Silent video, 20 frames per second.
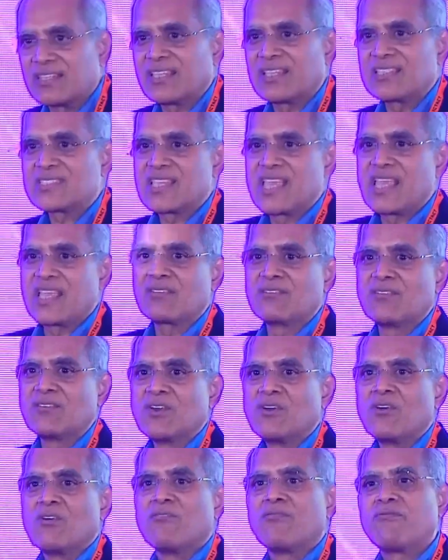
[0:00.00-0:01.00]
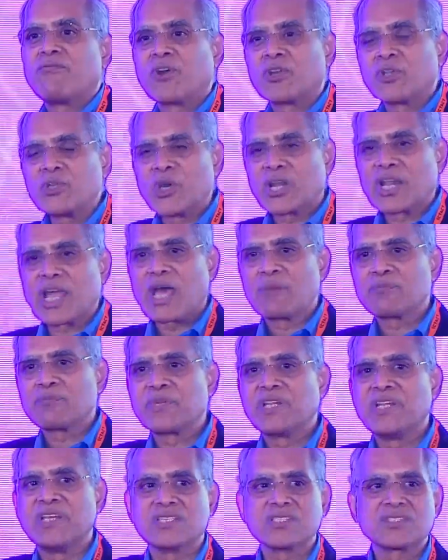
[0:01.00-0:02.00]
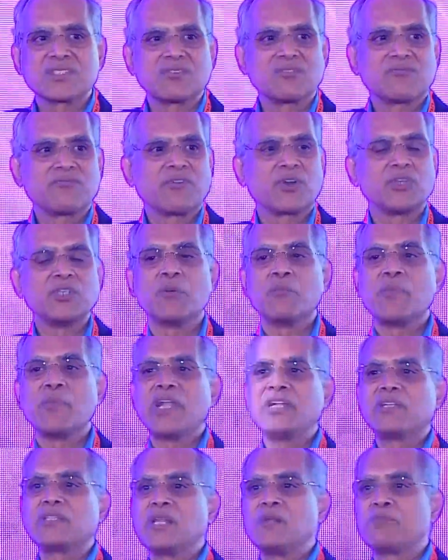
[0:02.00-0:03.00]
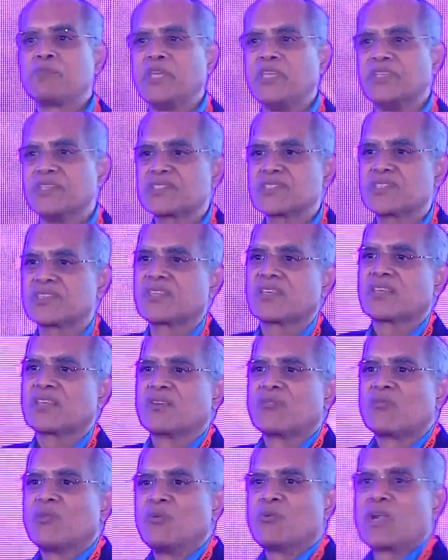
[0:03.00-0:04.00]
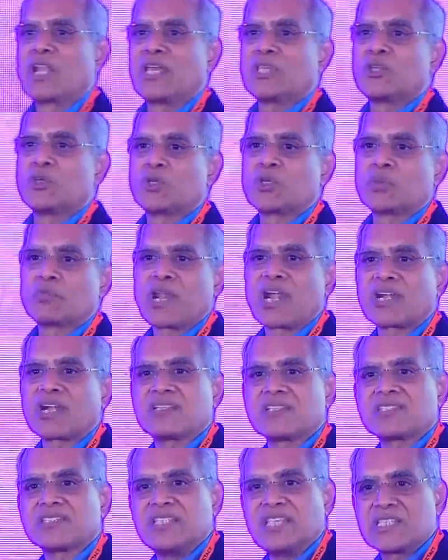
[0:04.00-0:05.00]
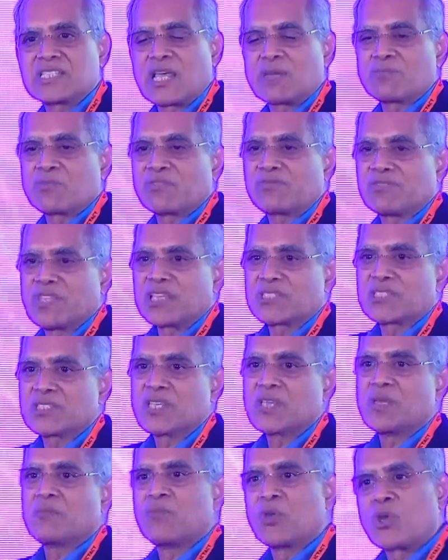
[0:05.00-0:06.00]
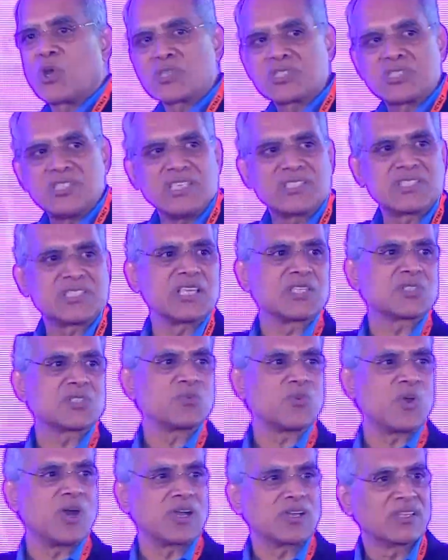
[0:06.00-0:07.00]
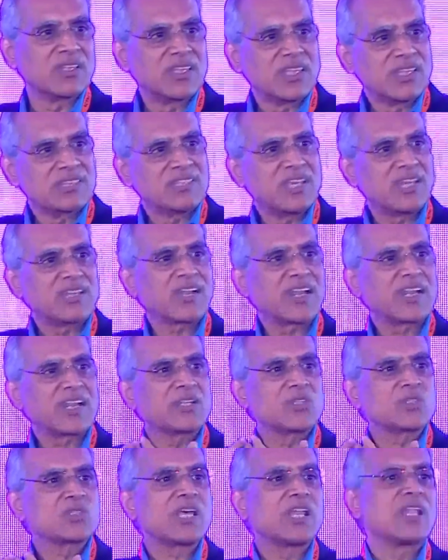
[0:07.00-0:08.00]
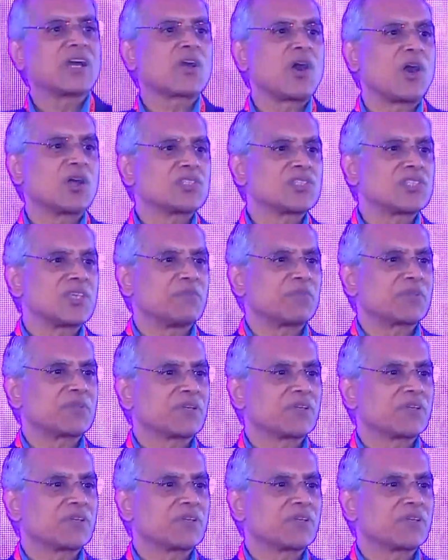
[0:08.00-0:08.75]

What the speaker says: They're saying, for your happiness, for your mental peace, we would like you to practice these type of things because these things work. They're trying to sell a concept.